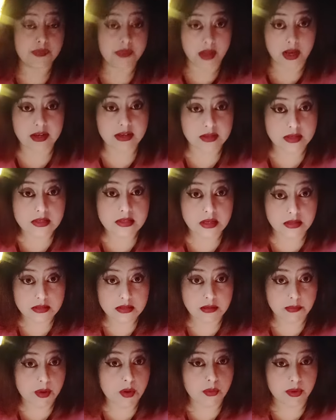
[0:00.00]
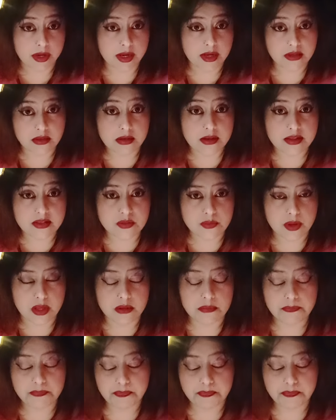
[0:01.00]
and it is somehow connected as well.